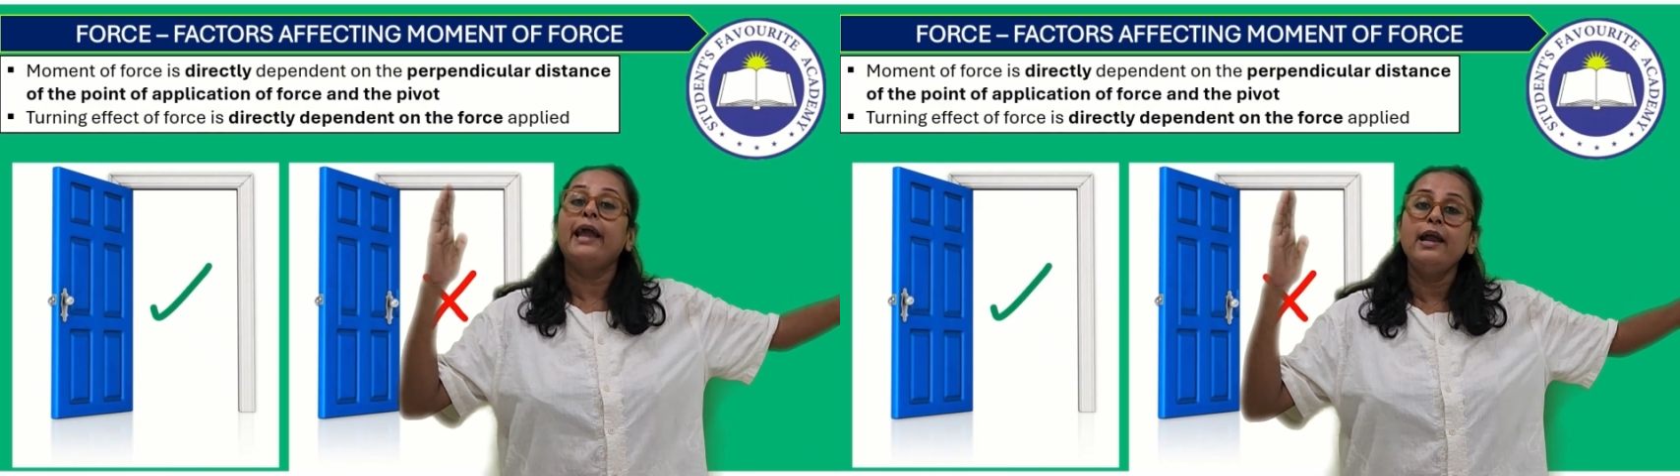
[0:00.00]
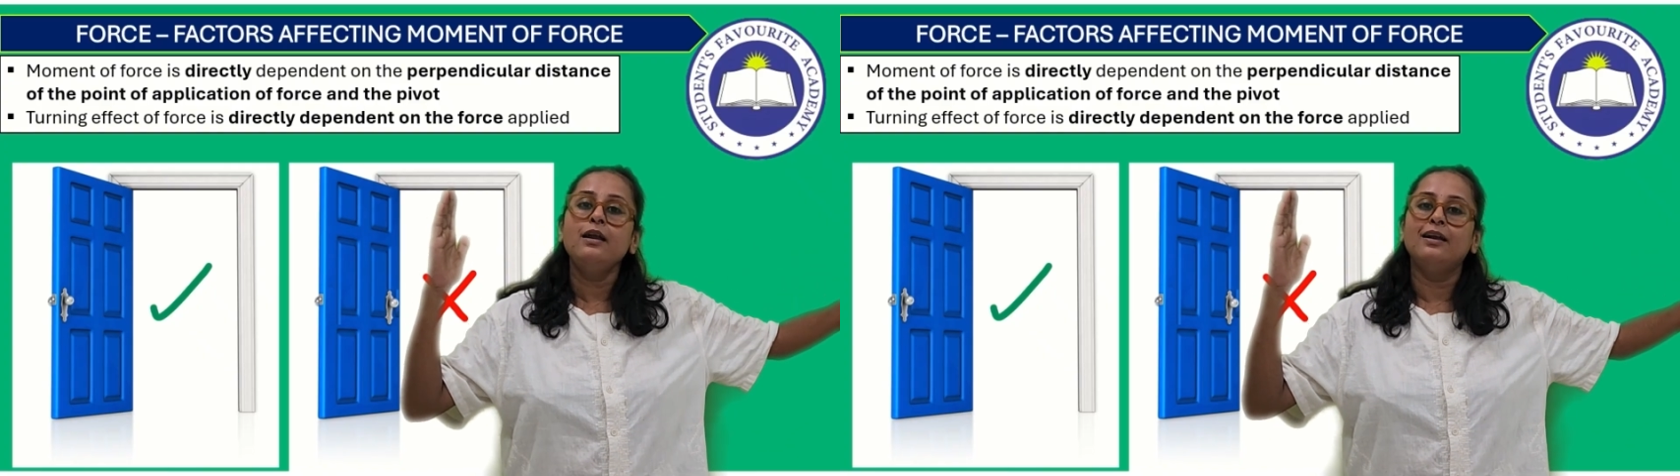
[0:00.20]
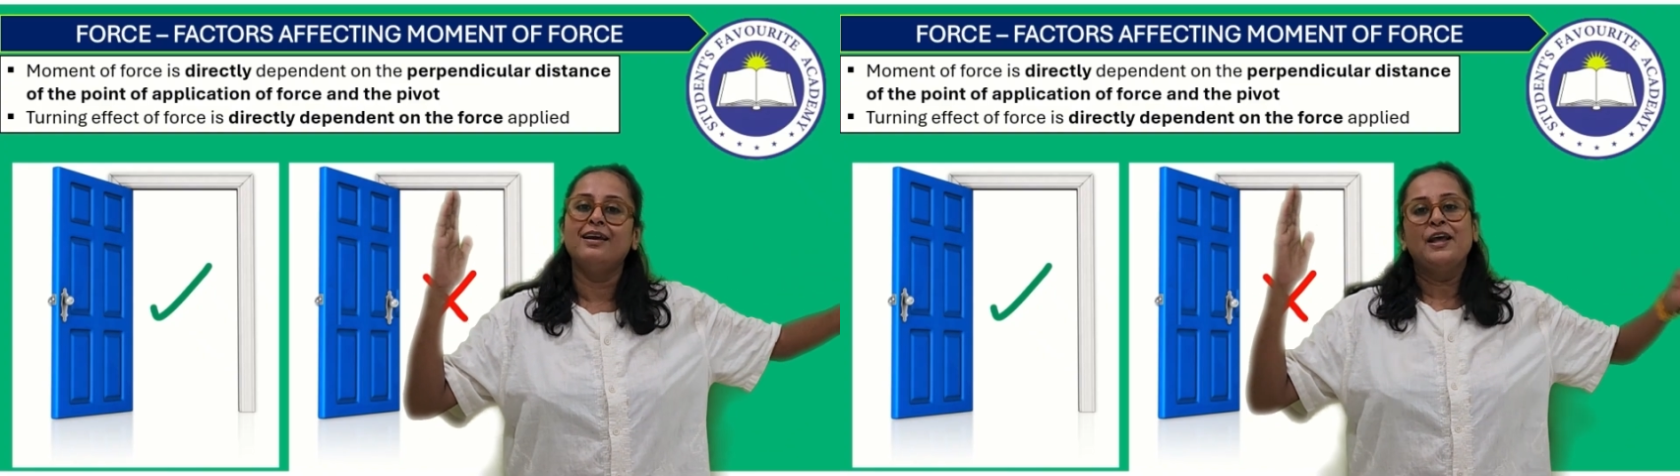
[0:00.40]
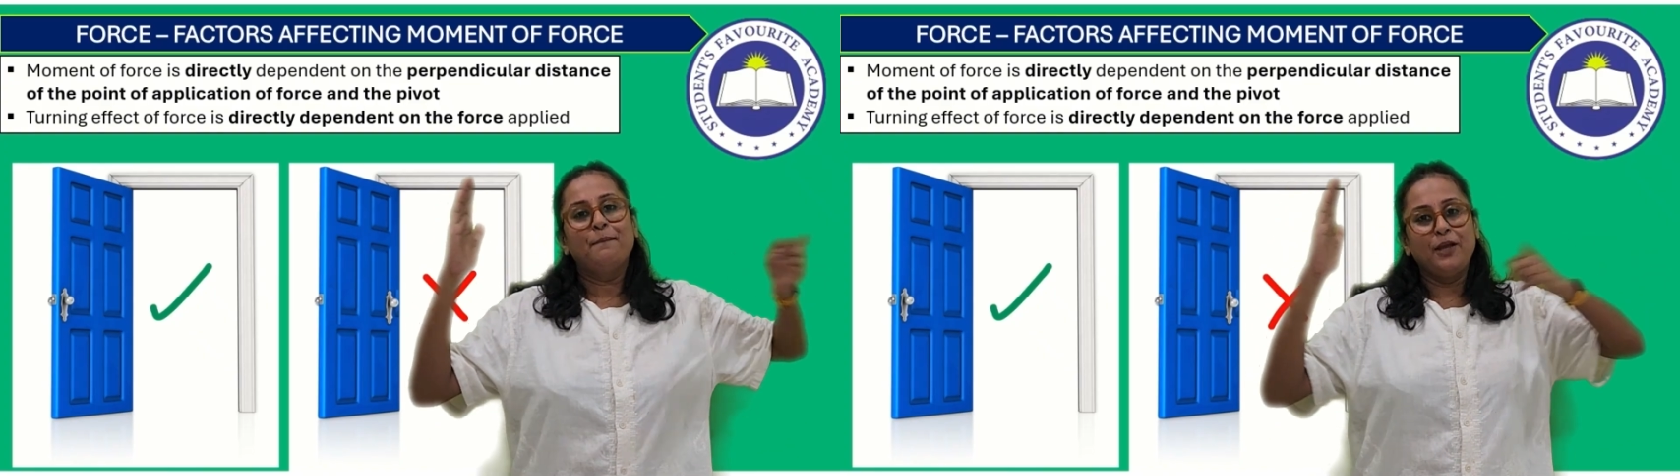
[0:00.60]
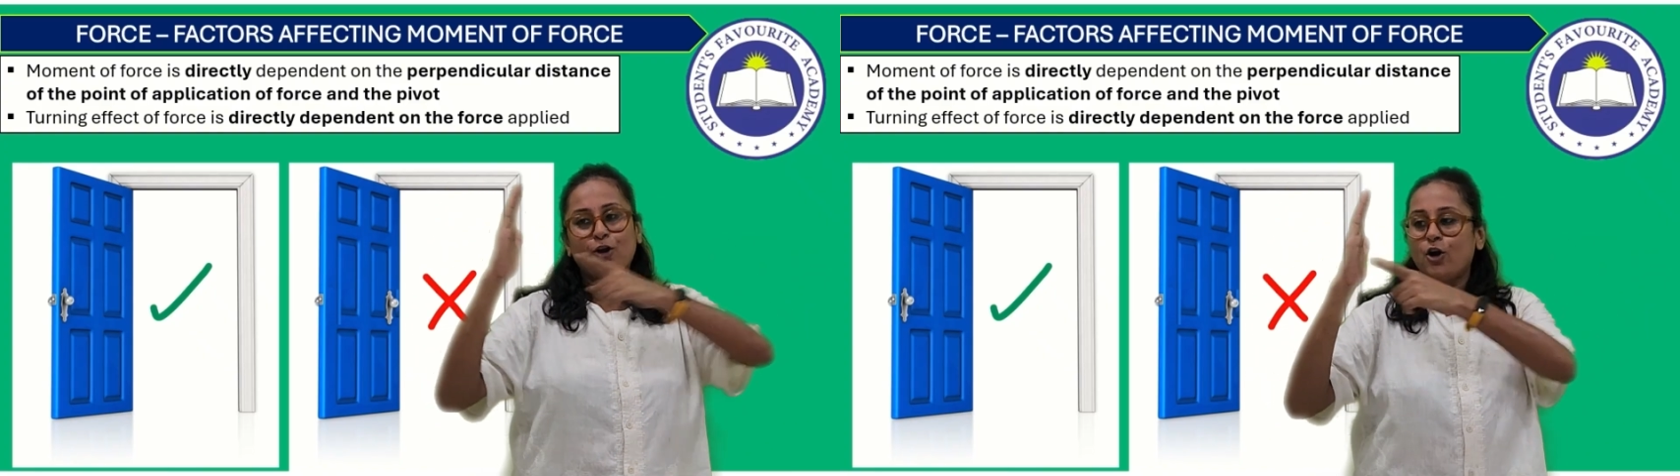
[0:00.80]
end?
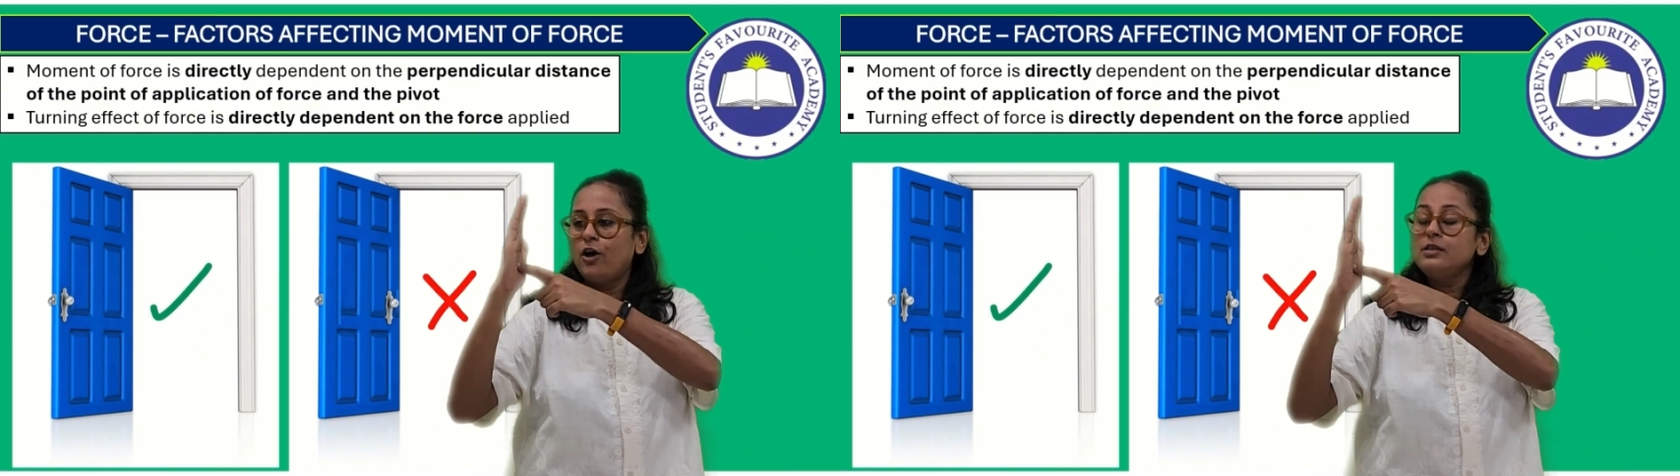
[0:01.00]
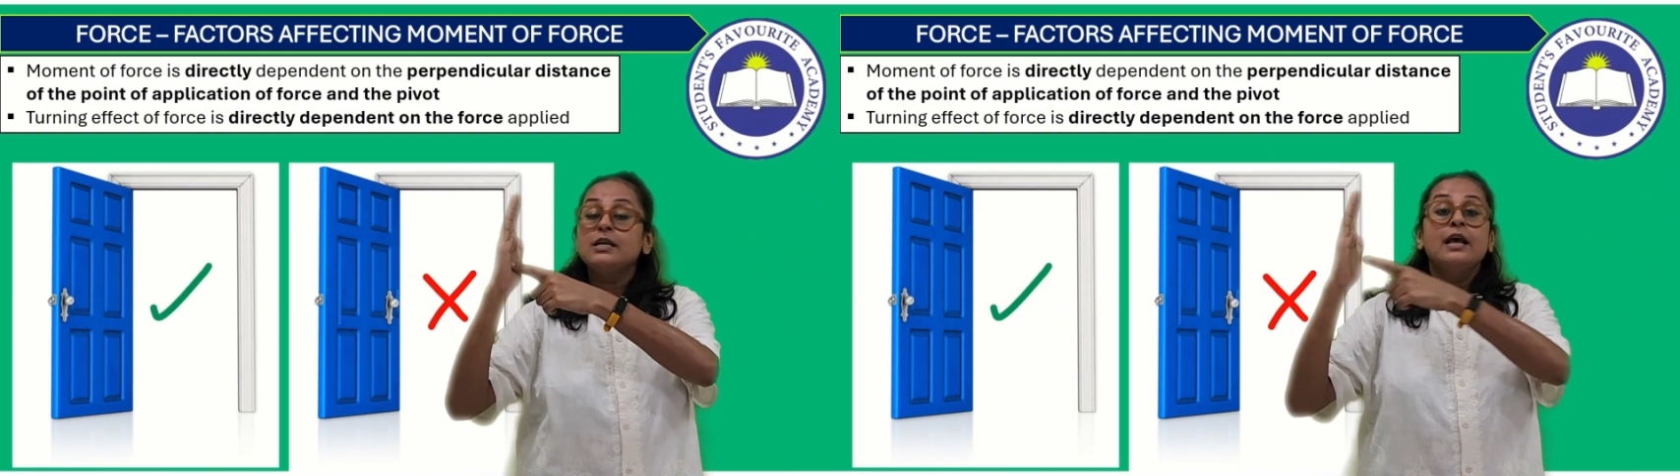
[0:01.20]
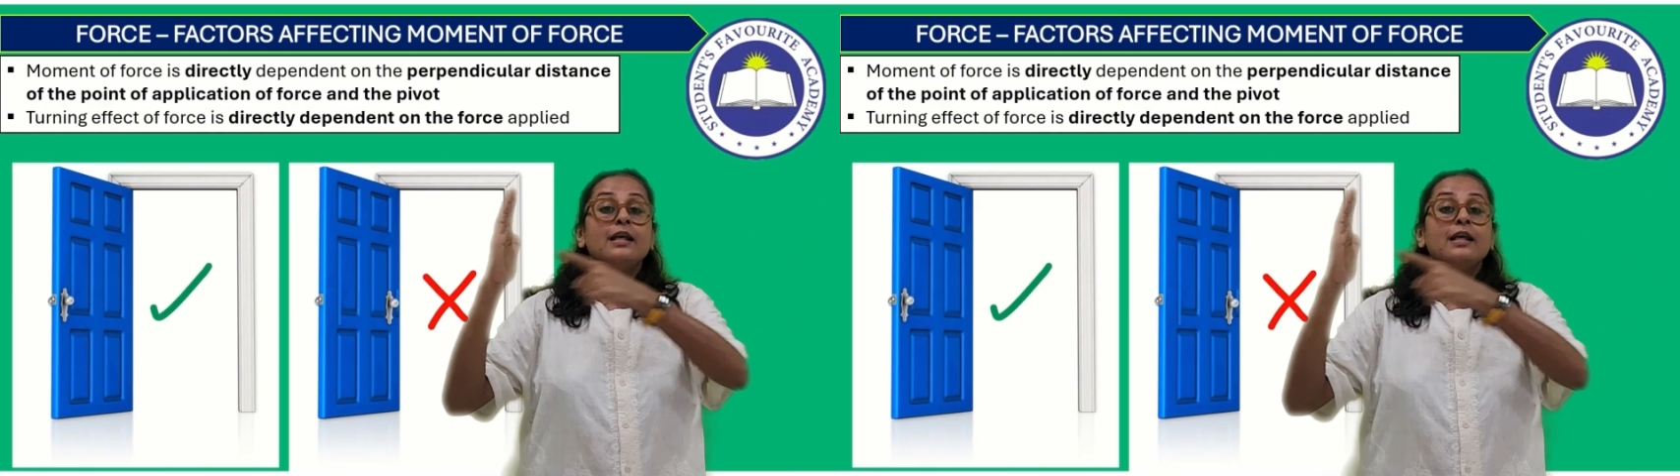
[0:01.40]
Because